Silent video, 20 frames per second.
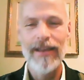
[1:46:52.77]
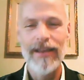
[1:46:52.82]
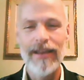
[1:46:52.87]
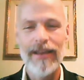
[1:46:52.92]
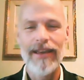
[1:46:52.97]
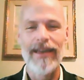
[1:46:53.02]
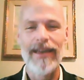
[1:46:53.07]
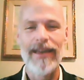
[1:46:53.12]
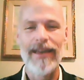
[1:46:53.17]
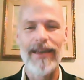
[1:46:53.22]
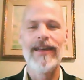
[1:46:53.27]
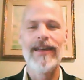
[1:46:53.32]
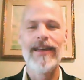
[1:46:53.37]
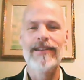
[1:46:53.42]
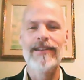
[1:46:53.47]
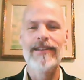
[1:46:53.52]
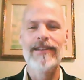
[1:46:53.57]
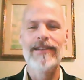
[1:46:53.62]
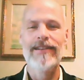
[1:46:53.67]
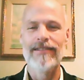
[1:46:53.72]
And yeah.
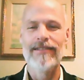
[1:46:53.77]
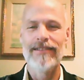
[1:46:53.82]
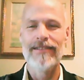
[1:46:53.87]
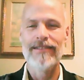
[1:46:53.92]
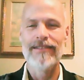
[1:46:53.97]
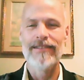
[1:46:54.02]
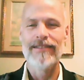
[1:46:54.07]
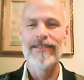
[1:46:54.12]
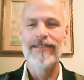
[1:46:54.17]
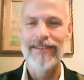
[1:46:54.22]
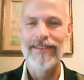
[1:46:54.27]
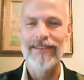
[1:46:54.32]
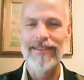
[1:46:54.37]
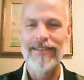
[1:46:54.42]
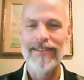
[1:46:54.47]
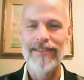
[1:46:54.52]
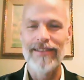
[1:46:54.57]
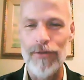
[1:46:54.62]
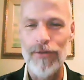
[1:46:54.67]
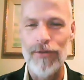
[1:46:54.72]
If,
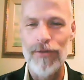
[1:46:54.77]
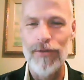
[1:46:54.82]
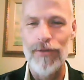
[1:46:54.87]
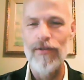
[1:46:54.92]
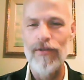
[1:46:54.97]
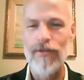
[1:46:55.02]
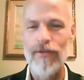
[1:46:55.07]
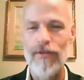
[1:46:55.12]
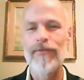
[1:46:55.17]
if you're ever up